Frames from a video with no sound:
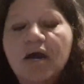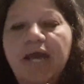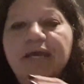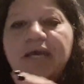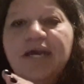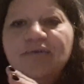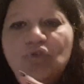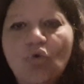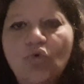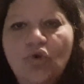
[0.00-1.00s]
It keeps
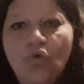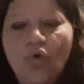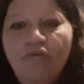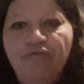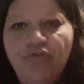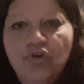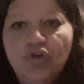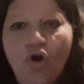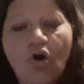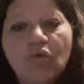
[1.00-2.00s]
all your food
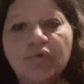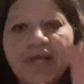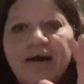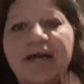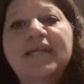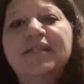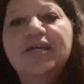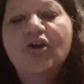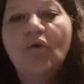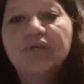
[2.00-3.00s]
cold without anything
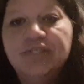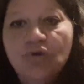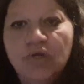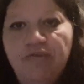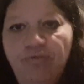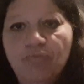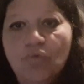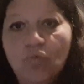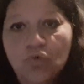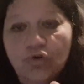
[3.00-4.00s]
going soggy from the
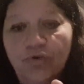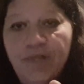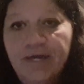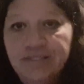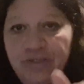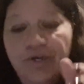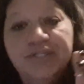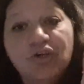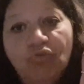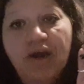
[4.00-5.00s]
water and that. So
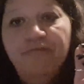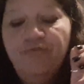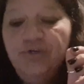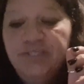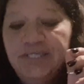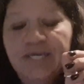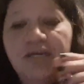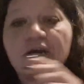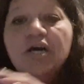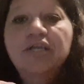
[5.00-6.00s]
it's a great first
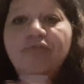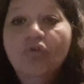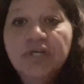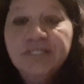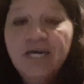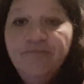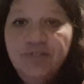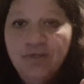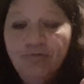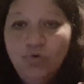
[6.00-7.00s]
thing. You've already saved
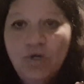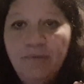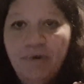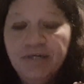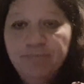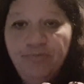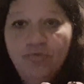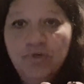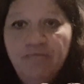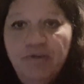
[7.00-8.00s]
yourself $20
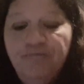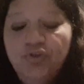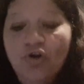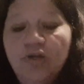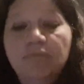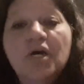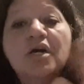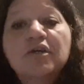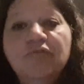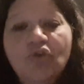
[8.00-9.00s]
before you've left home.
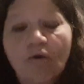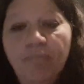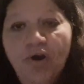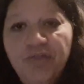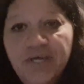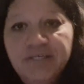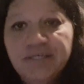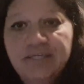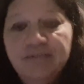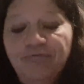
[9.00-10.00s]
You've got both
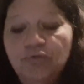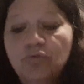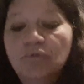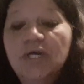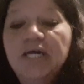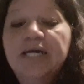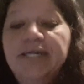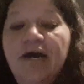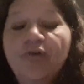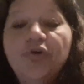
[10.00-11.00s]
eskies full.
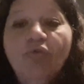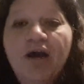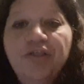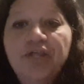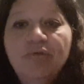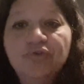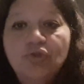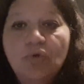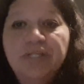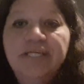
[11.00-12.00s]
Now, the great thing with
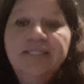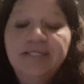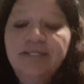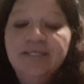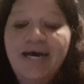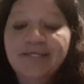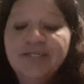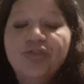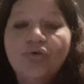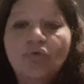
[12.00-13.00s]
doing this is, as
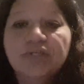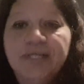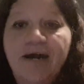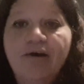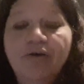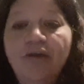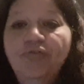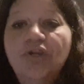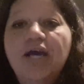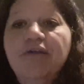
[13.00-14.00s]
it thaws out, if
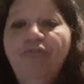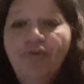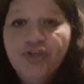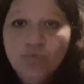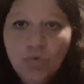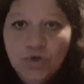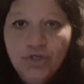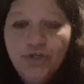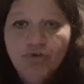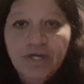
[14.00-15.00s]
you need fresh water
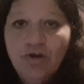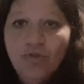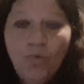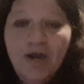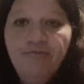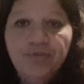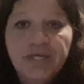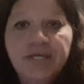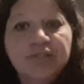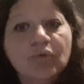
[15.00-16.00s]
to drink on the way for the
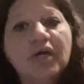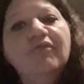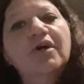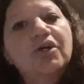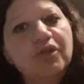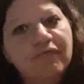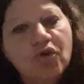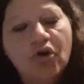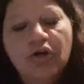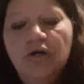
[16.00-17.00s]
kids or whatever, you've
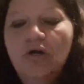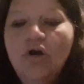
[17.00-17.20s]
got it.